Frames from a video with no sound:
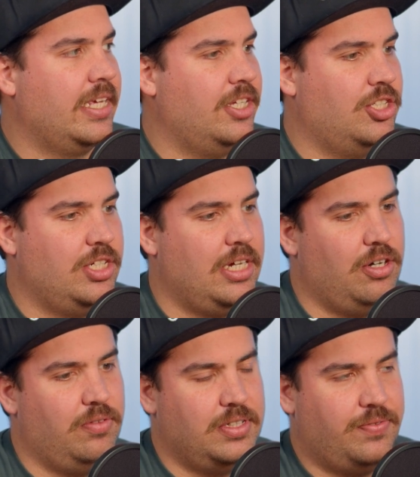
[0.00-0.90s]
you're stacking
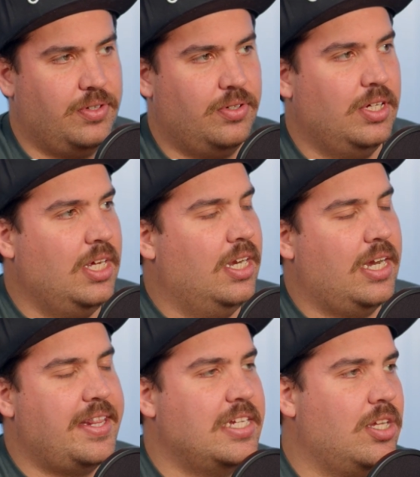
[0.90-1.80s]
shelves, or, if you're
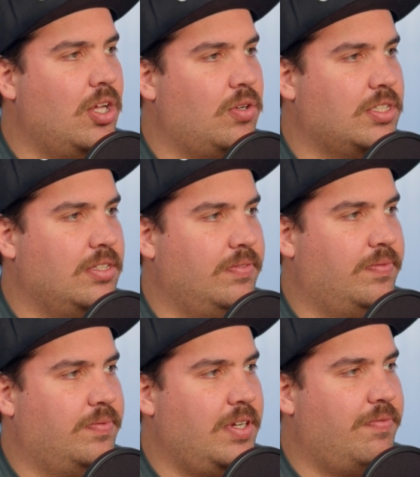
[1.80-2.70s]
like there's lots
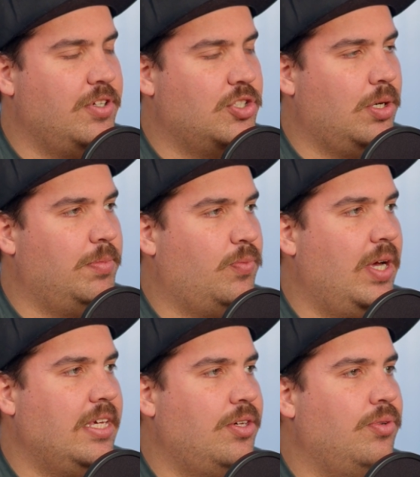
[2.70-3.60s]
of different jobs
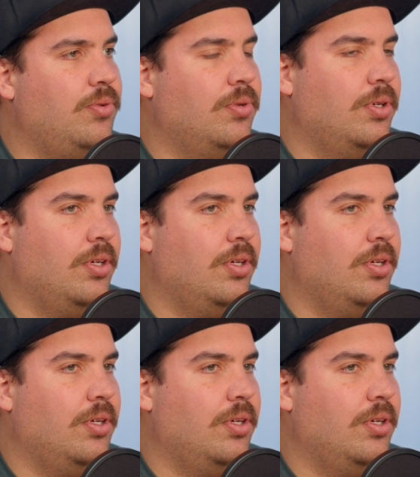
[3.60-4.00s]
where you